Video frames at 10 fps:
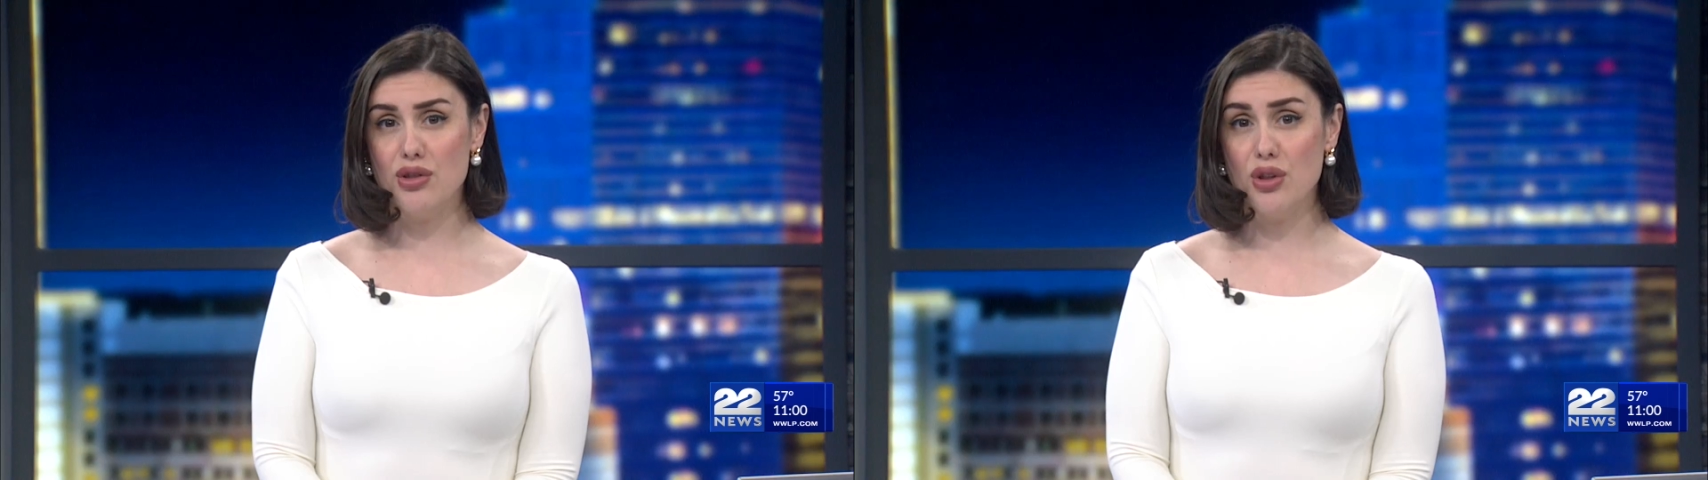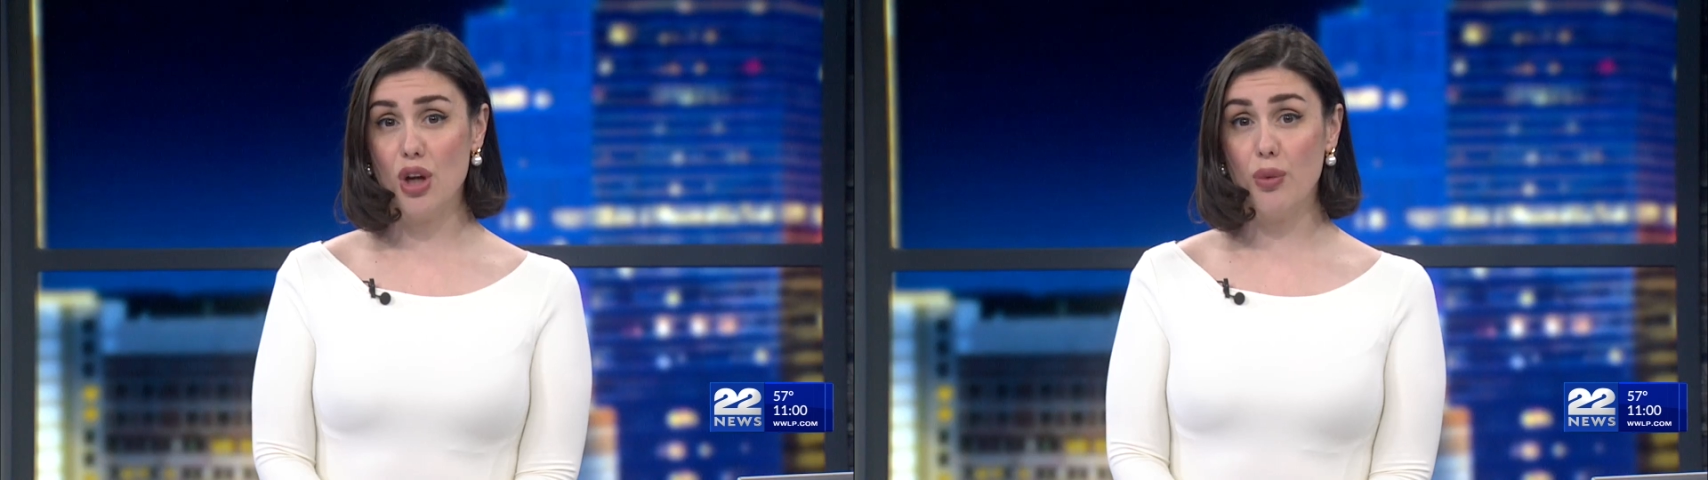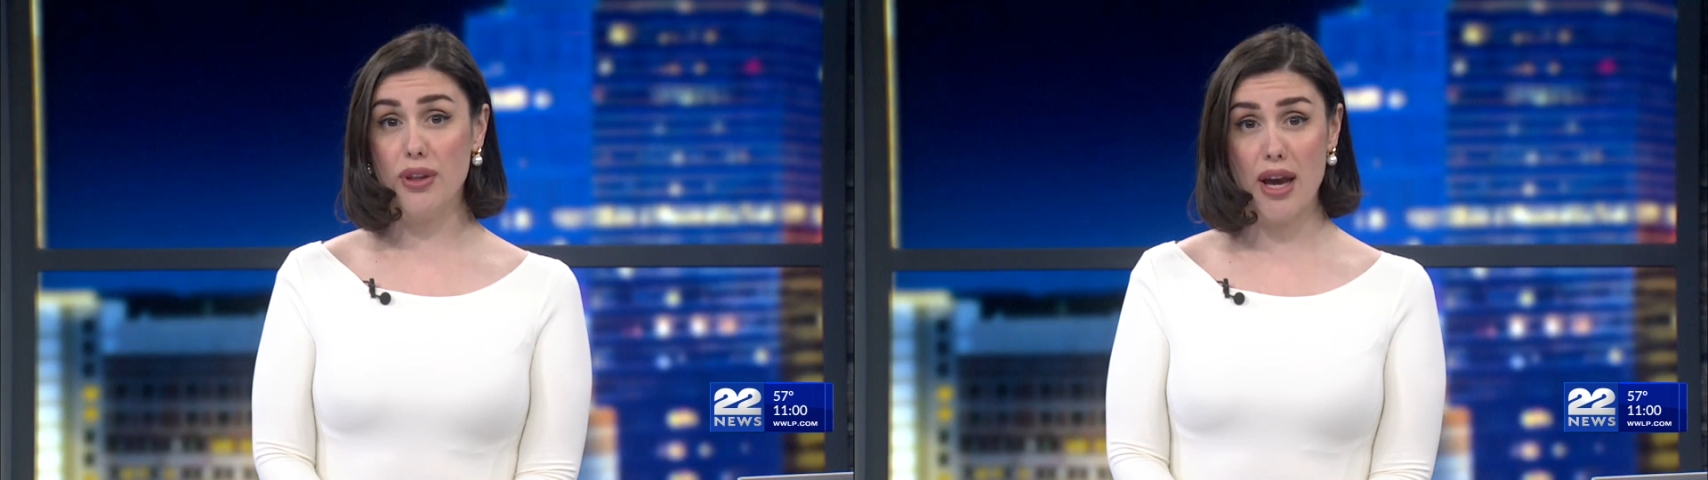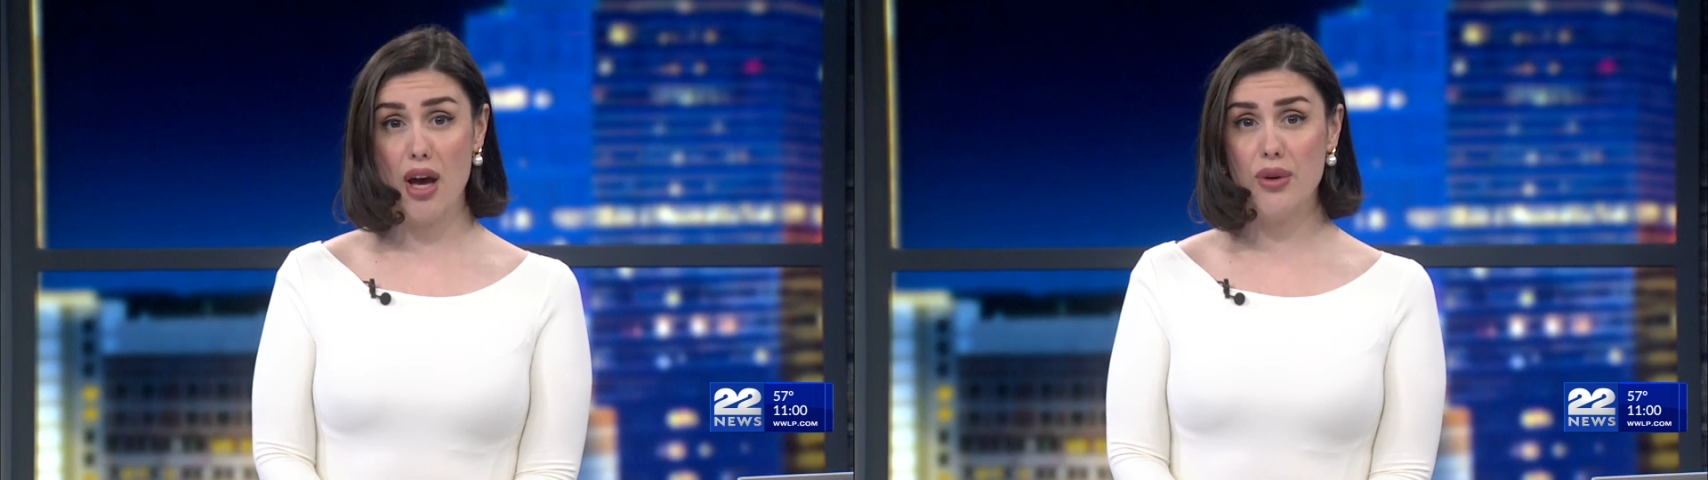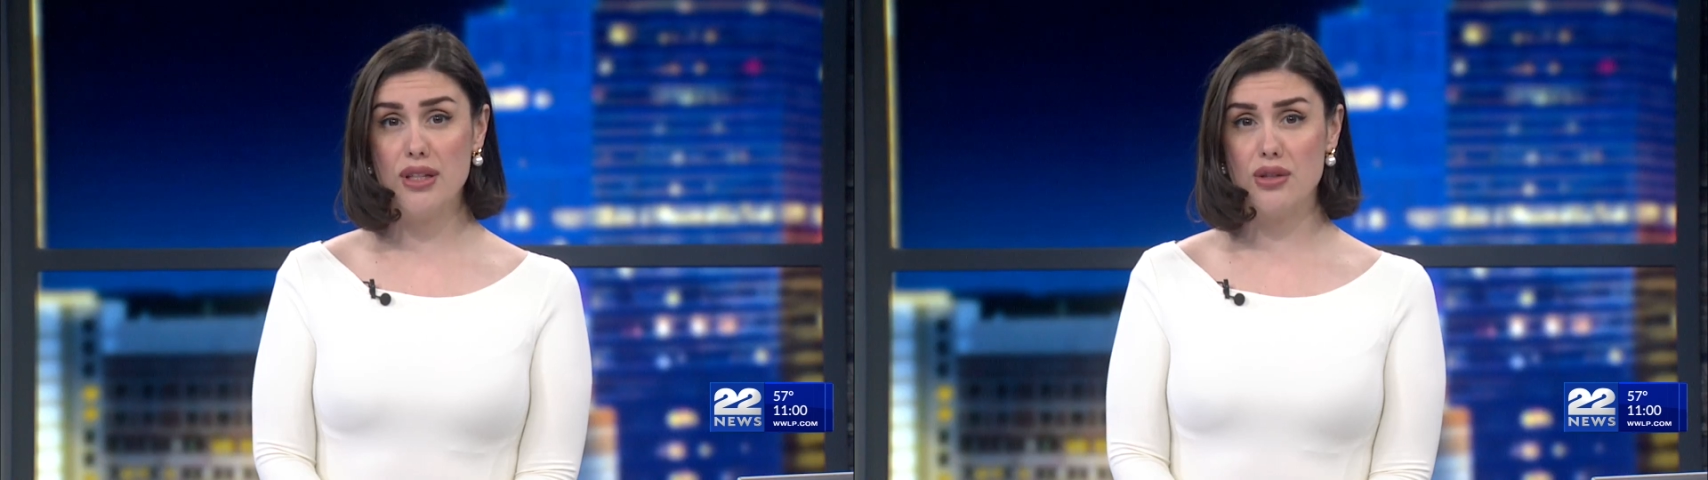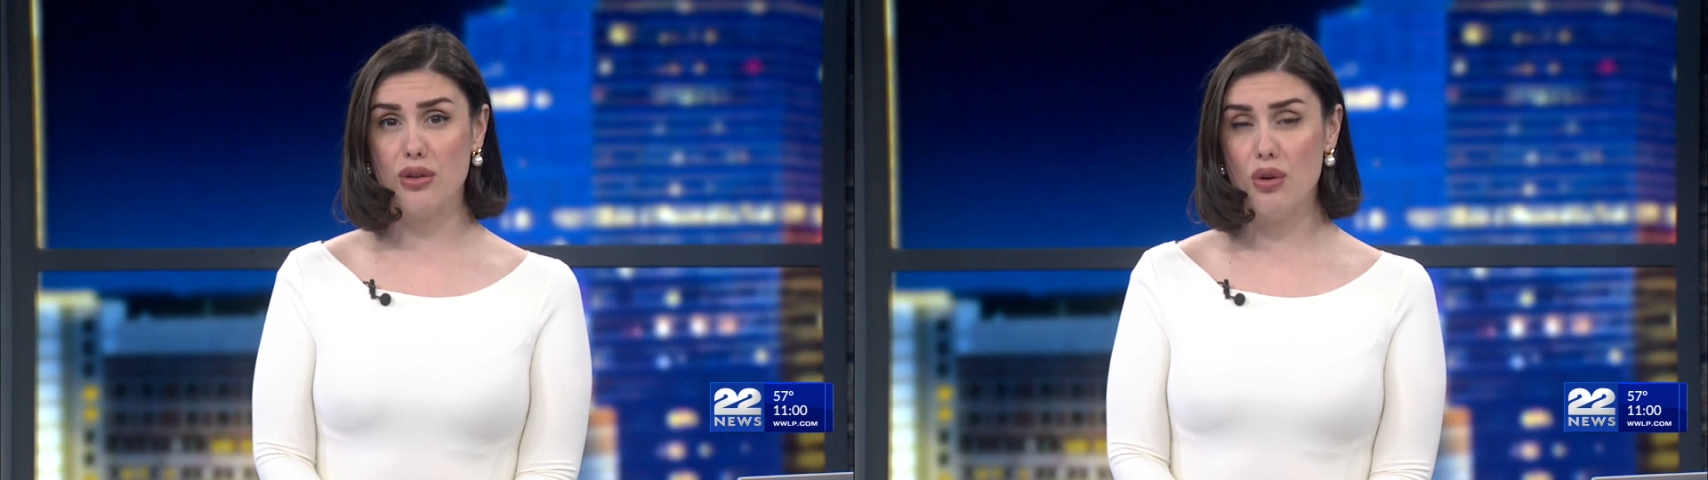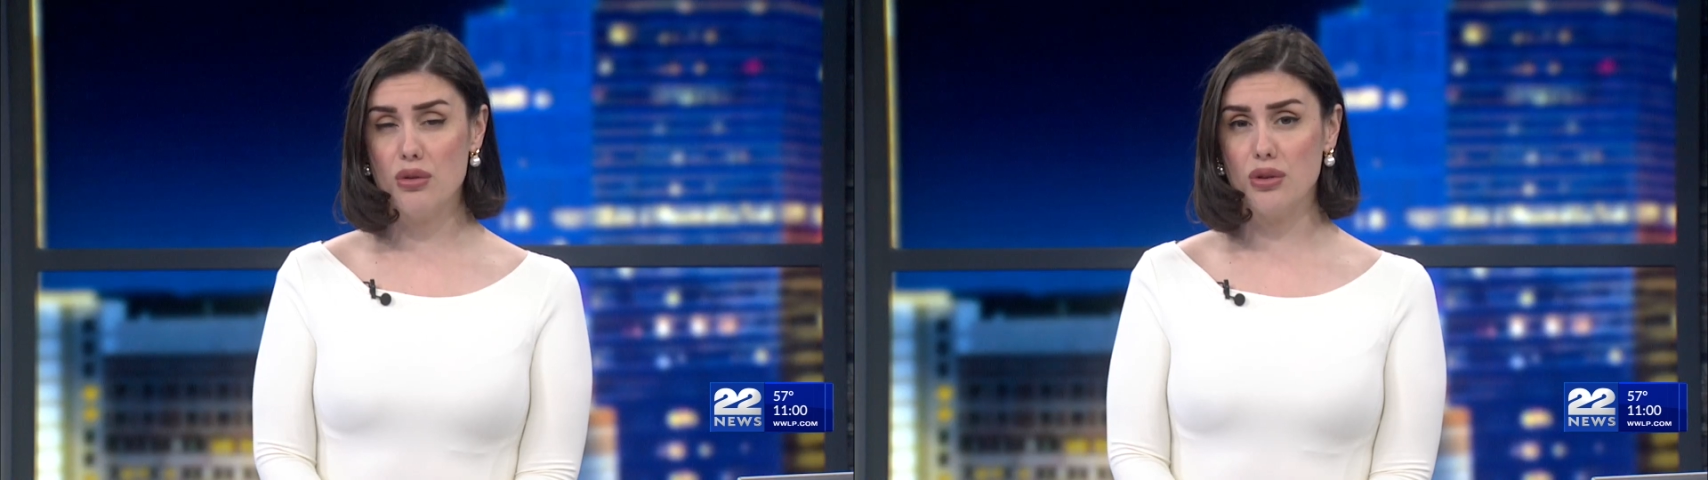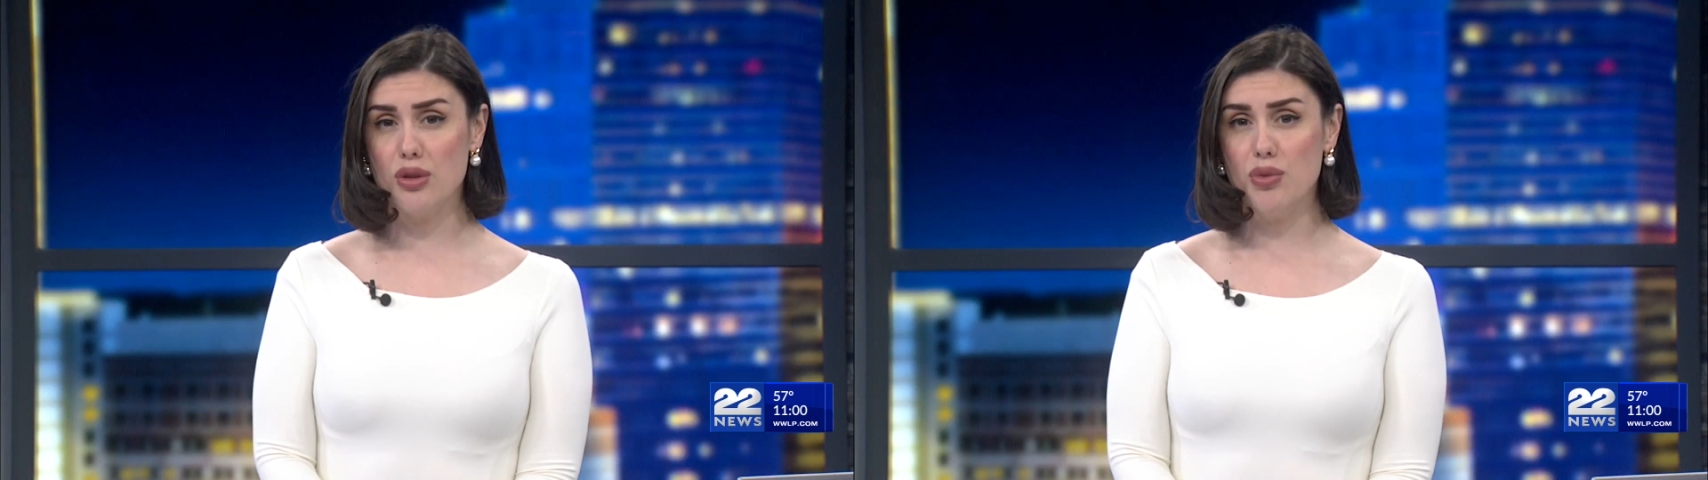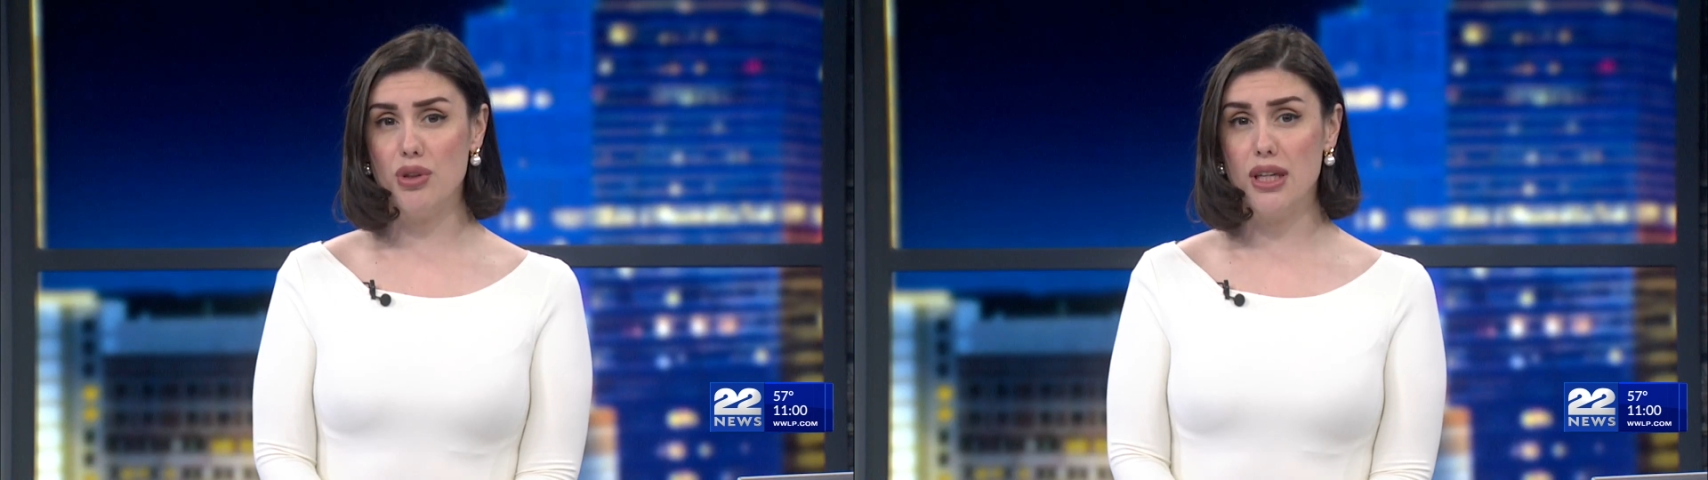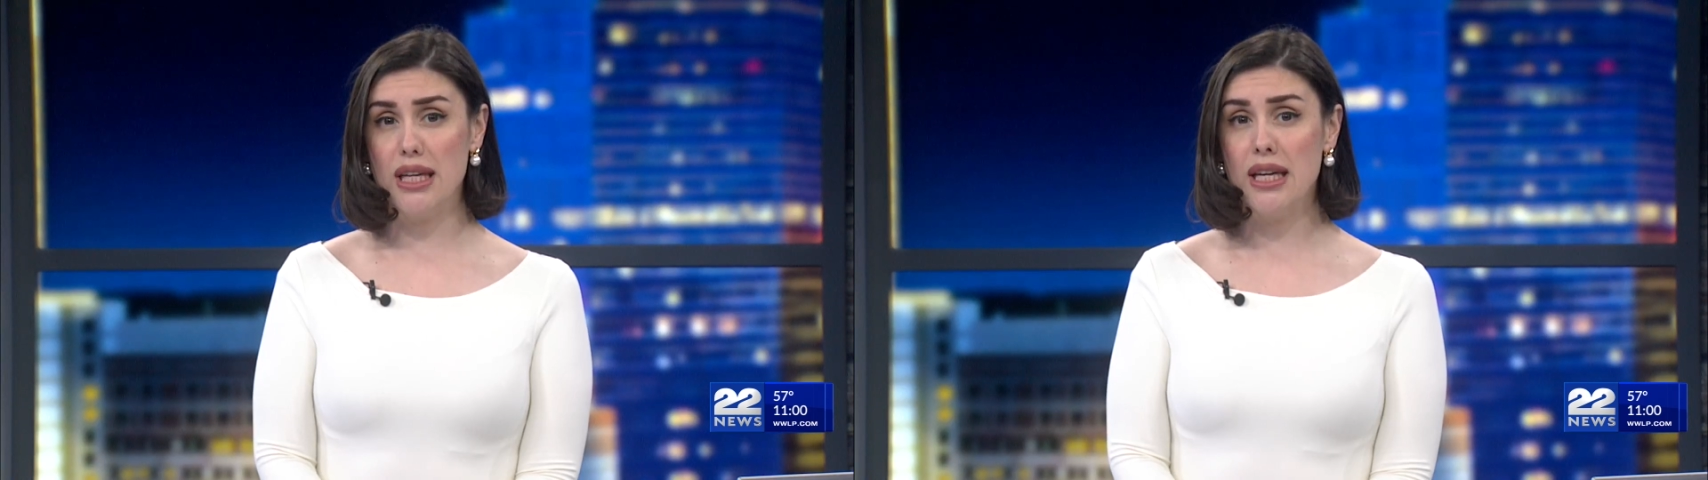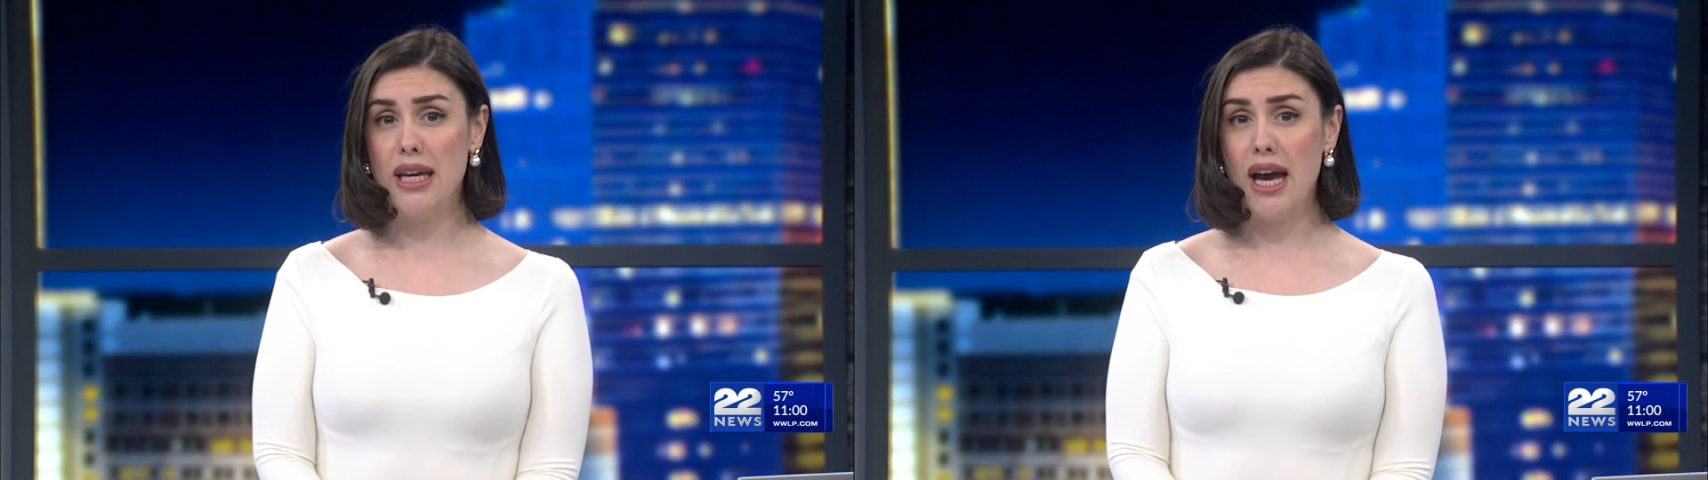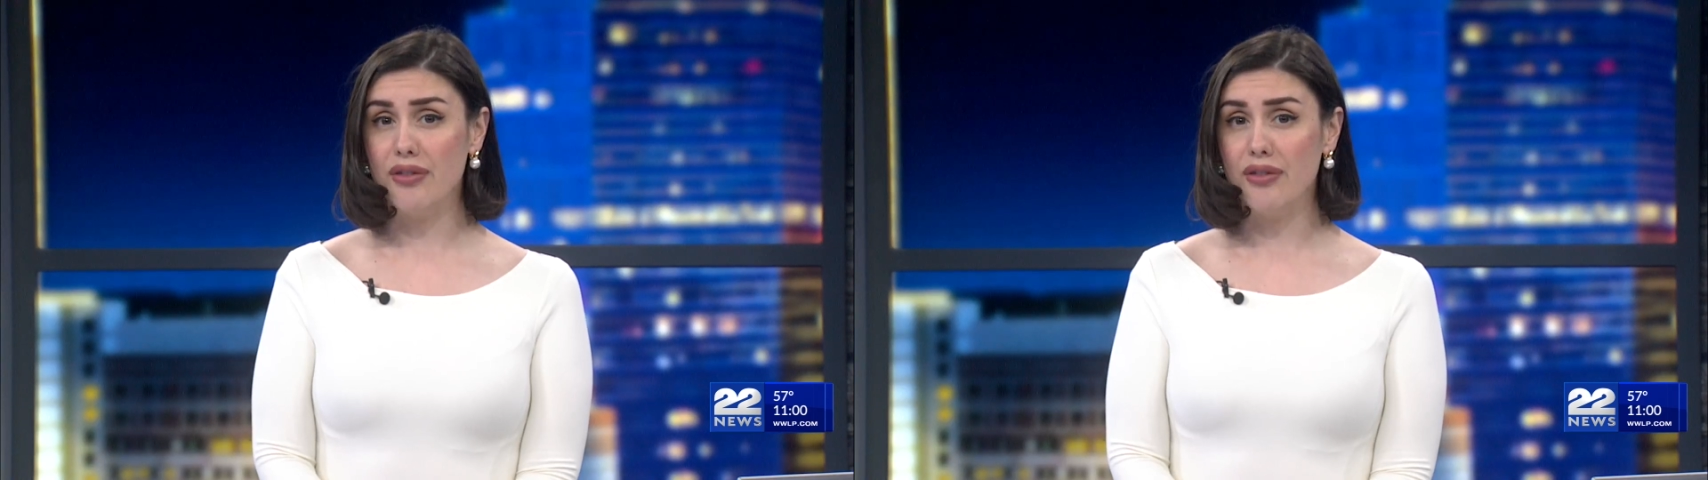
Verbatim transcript: studio with how his local community